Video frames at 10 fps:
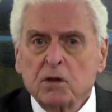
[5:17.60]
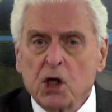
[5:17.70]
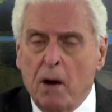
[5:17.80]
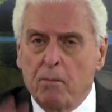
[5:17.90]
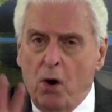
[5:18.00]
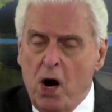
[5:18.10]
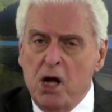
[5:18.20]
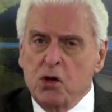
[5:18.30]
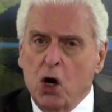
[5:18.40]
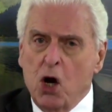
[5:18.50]
and
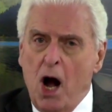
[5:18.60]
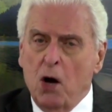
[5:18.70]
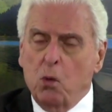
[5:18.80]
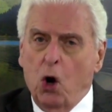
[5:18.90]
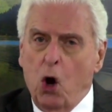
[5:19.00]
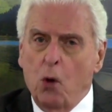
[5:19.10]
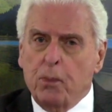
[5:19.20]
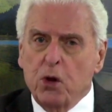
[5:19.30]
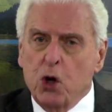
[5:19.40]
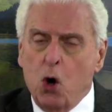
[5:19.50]
pray that God will
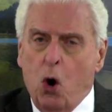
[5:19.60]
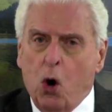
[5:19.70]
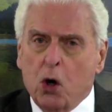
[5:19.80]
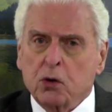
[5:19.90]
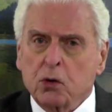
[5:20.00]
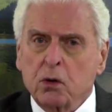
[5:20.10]
open the doors.